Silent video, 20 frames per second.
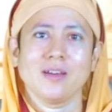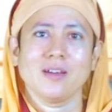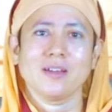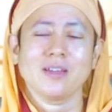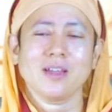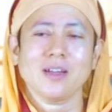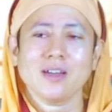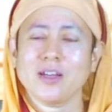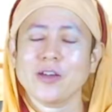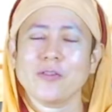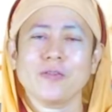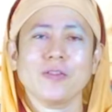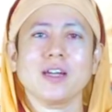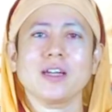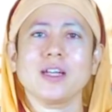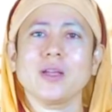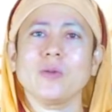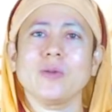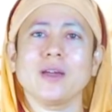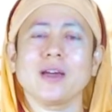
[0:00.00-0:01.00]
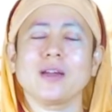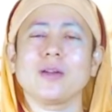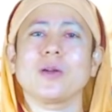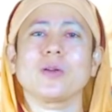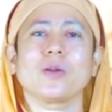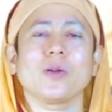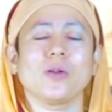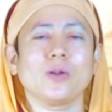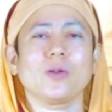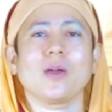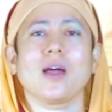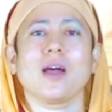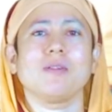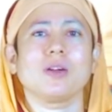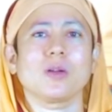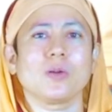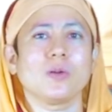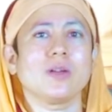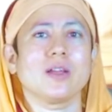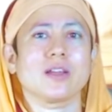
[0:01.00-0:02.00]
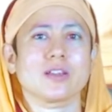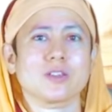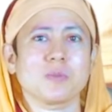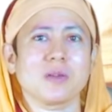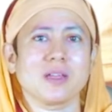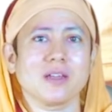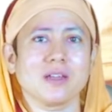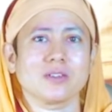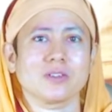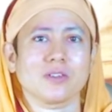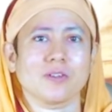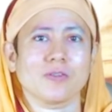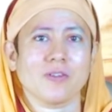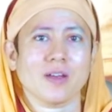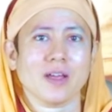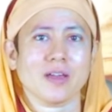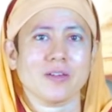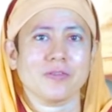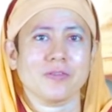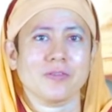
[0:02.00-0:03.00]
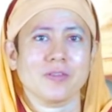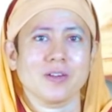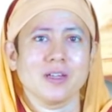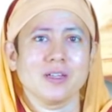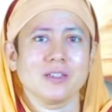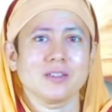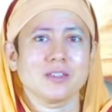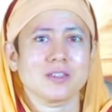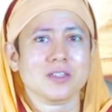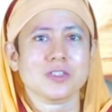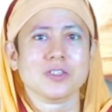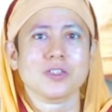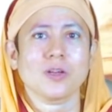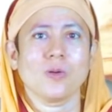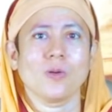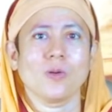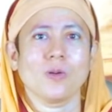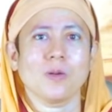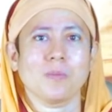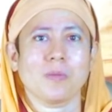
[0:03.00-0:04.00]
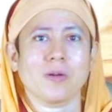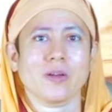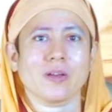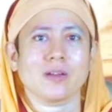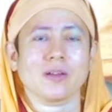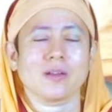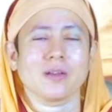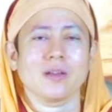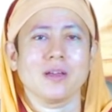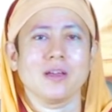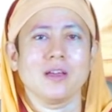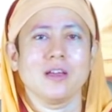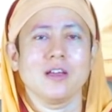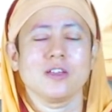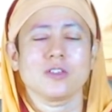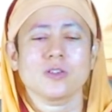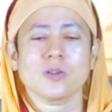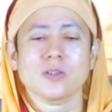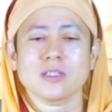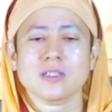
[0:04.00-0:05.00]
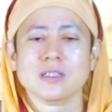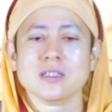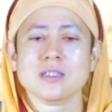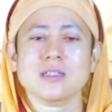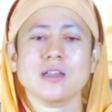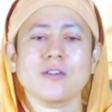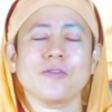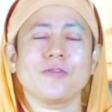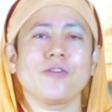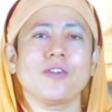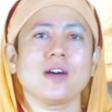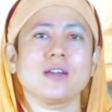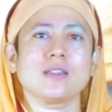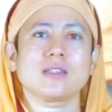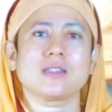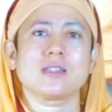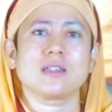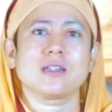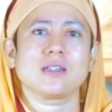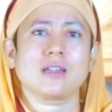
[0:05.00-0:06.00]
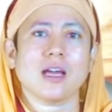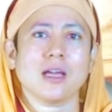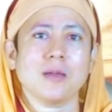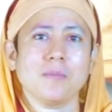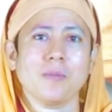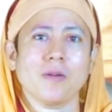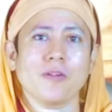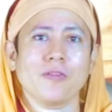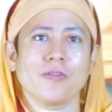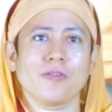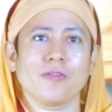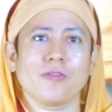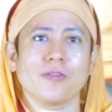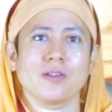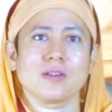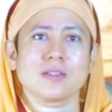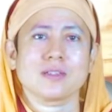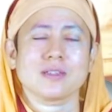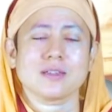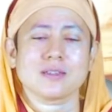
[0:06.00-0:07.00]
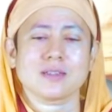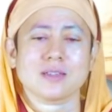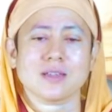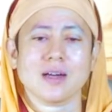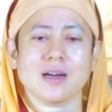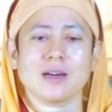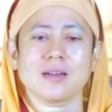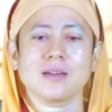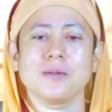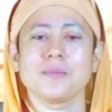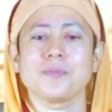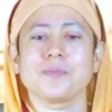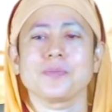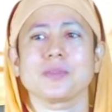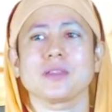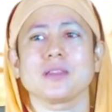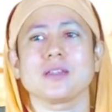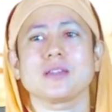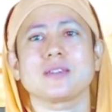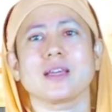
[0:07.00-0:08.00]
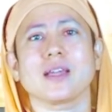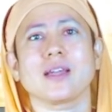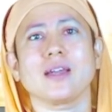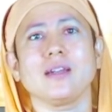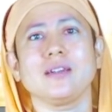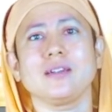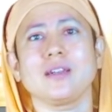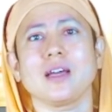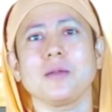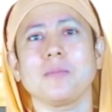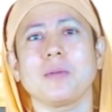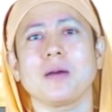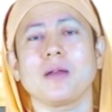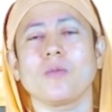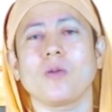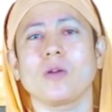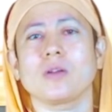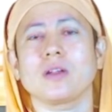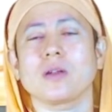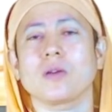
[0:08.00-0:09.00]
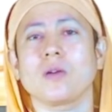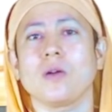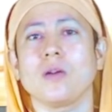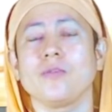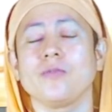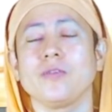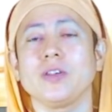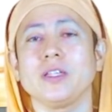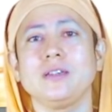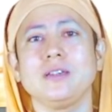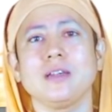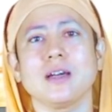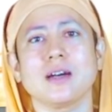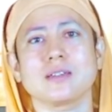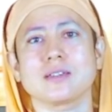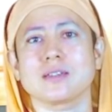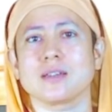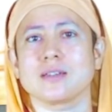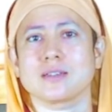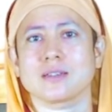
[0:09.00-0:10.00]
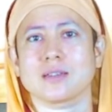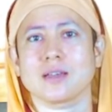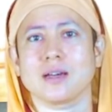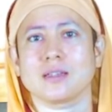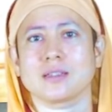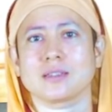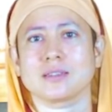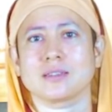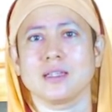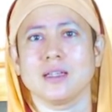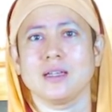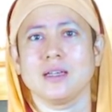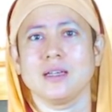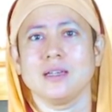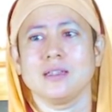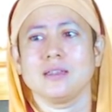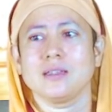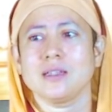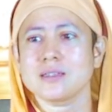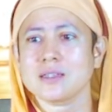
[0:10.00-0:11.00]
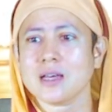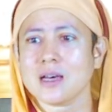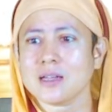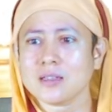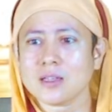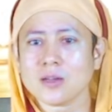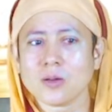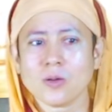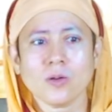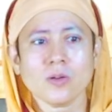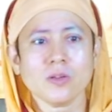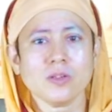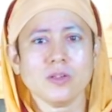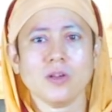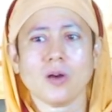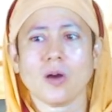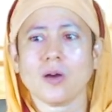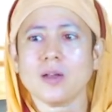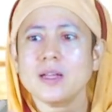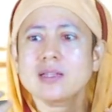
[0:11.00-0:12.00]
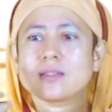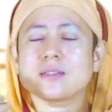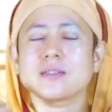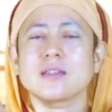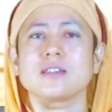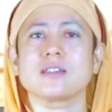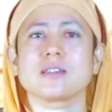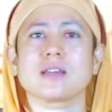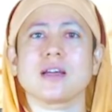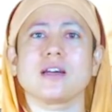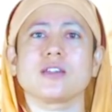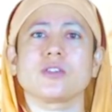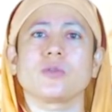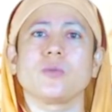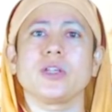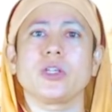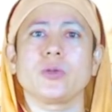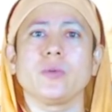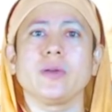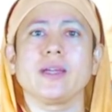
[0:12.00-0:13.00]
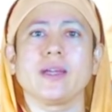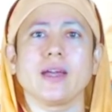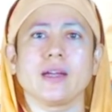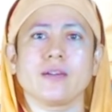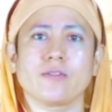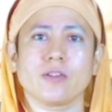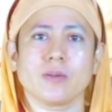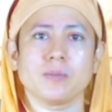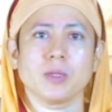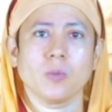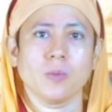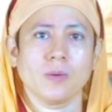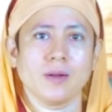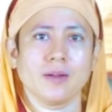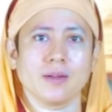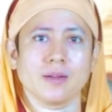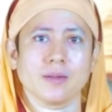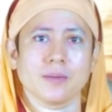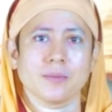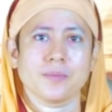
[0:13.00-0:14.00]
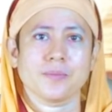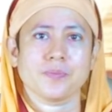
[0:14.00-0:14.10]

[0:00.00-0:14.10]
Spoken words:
then definitely we are not going to have a good experience of life. This is the whole point. So this is the first type of sanskar. The second type are what are called Vidya Sanskars. These are the good knowledge sanskars which we get from the world.